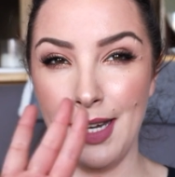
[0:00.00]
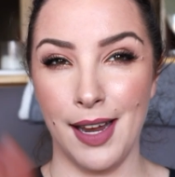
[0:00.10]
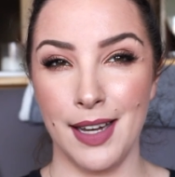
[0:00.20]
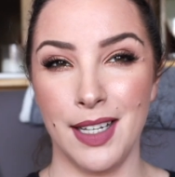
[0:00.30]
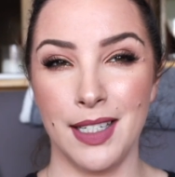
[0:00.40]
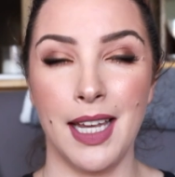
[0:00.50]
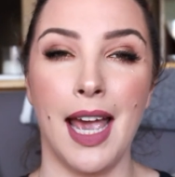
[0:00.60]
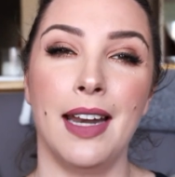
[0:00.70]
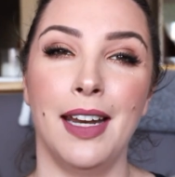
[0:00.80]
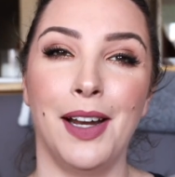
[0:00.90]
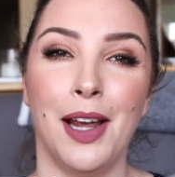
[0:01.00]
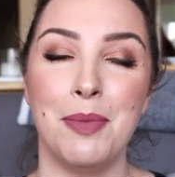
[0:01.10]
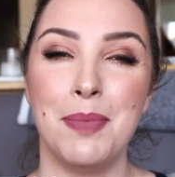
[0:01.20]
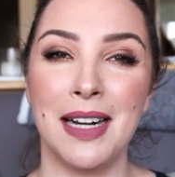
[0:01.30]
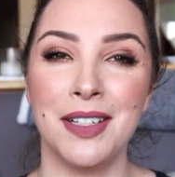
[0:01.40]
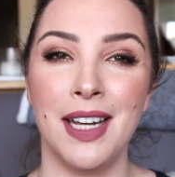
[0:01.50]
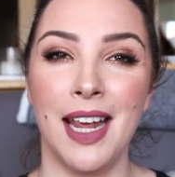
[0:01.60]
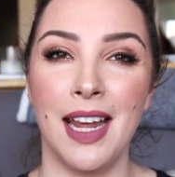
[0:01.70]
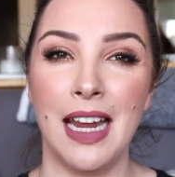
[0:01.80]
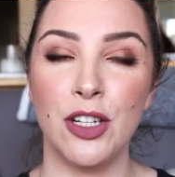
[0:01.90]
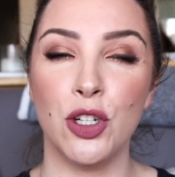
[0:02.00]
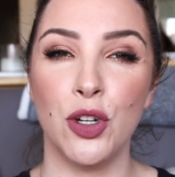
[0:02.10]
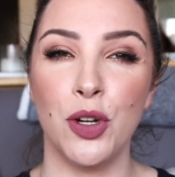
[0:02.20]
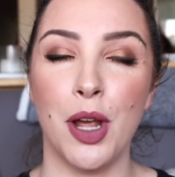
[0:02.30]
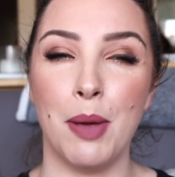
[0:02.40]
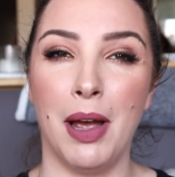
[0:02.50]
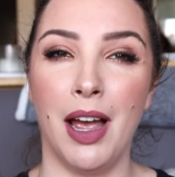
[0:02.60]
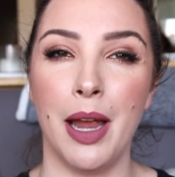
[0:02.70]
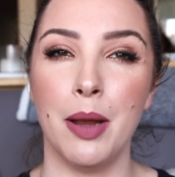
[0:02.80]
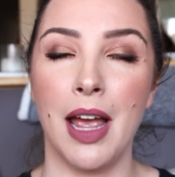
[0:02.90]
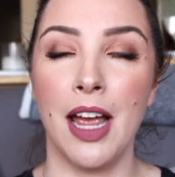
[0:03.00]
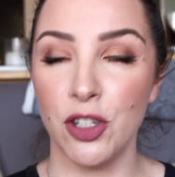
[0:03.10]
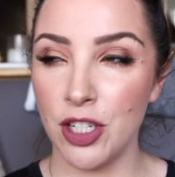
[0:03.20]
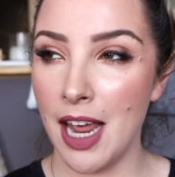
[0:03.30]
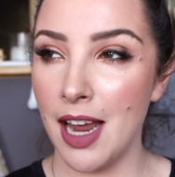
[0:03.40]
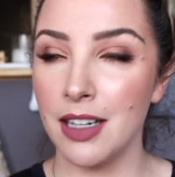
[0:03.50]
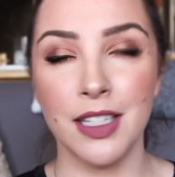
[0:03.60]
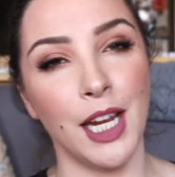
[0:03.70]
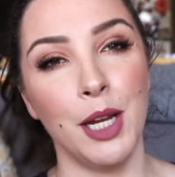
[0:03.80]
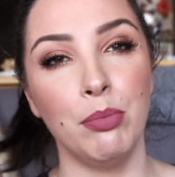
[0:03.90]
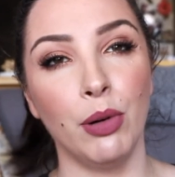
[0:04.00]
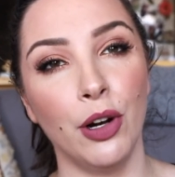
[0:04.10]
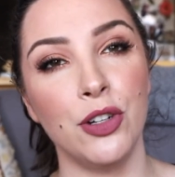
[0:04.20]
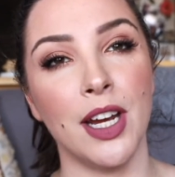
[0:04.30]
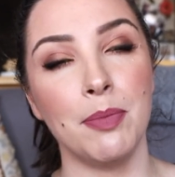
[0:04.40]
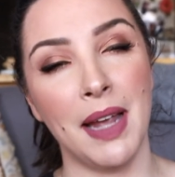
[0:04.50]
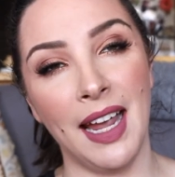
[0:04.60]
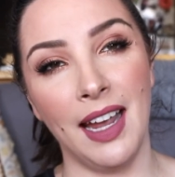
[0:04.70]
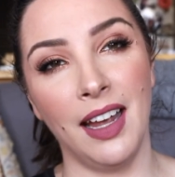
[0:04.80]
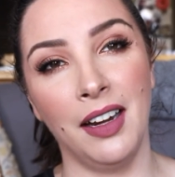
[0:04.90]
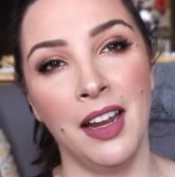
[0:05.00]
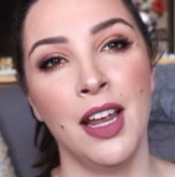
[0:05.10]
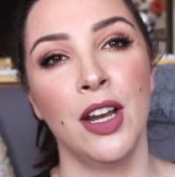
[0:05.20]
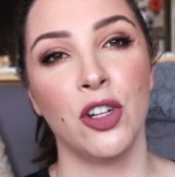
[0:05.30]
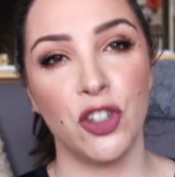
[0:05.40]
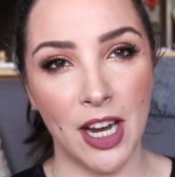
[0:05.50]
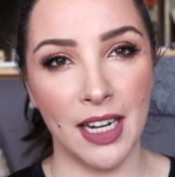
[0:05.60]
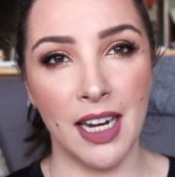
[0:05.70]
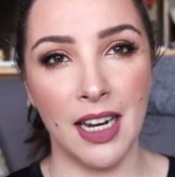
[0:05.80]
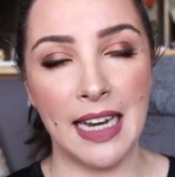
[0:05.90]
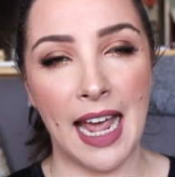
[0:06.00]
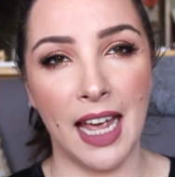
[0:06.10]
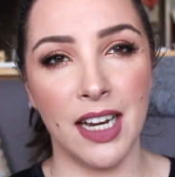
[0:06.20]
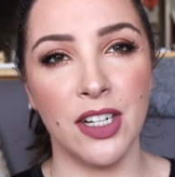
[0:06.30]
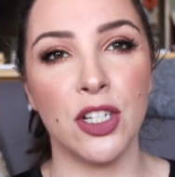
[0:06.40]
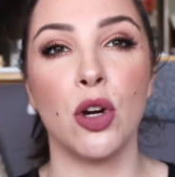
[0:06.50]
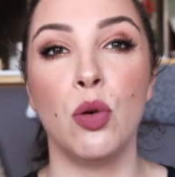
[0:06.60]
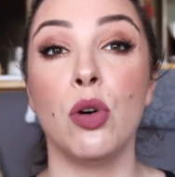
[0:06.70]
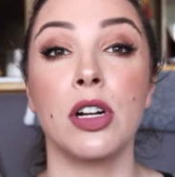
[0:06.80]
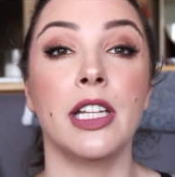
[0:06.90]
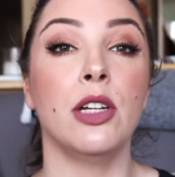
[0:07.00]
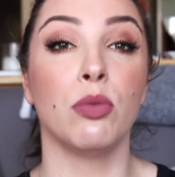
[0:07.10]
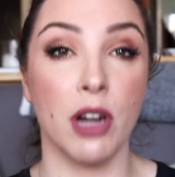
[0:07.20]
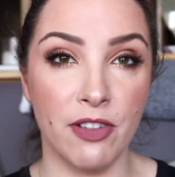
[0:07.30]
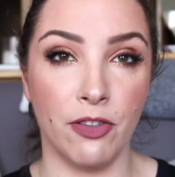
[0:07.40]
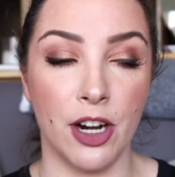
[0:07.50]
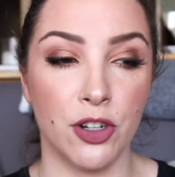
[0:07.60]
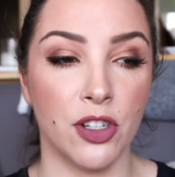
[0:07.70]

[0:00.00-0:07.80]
Hey guys, it's Kat and I am back today to do my hashtag Team Project Pan check-in and quarterly refresh.